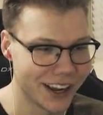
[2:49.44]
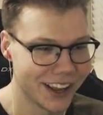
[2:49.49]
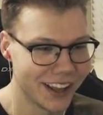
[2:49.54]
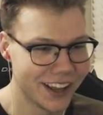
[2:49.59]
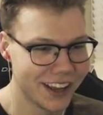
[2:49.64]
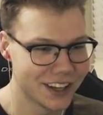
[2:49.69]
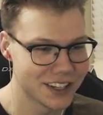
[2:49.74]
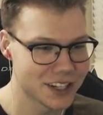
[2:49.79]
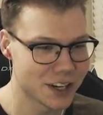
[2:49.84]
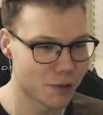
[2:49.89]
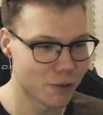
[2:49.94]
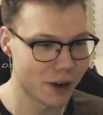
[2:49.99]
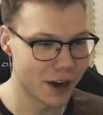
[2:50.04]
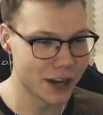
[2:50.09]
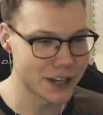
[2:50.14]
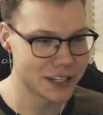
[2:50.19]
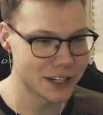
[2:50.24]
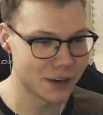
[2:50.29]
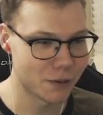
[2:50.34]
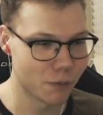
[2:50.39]
it's like,
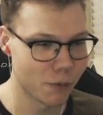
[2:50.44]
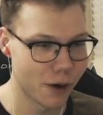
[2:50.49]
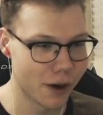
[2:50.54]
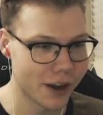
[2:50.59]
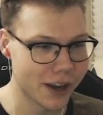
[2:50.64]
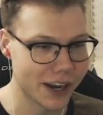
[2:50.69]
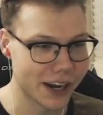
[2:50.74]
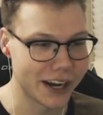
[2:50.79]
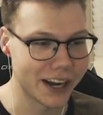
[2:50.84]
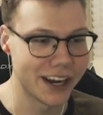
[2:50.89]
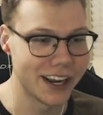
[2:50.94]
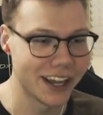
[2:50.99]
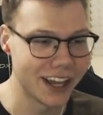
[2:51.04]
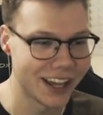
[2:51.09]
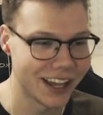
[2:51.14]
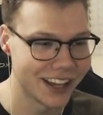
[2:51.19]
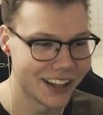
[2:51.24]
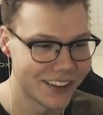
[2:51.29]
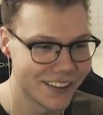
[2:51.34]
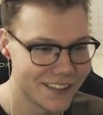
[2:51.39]
why isn't it working?
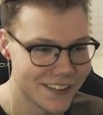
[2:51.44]
Ah.